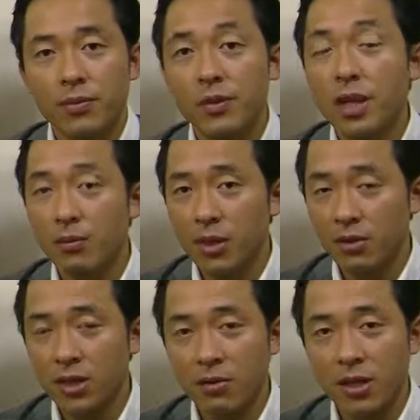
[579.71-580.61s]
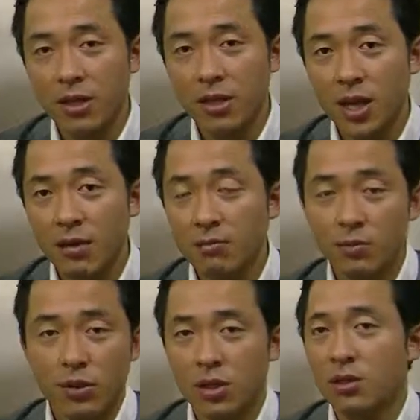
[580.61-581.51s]
10 million Japanese yen,
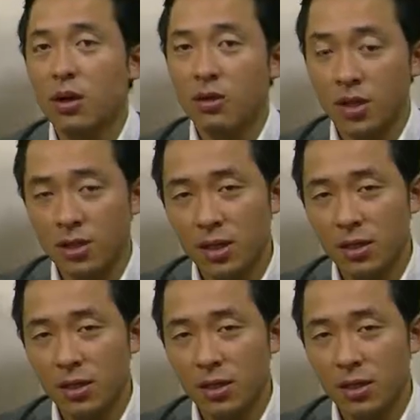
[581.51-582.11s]
you can call it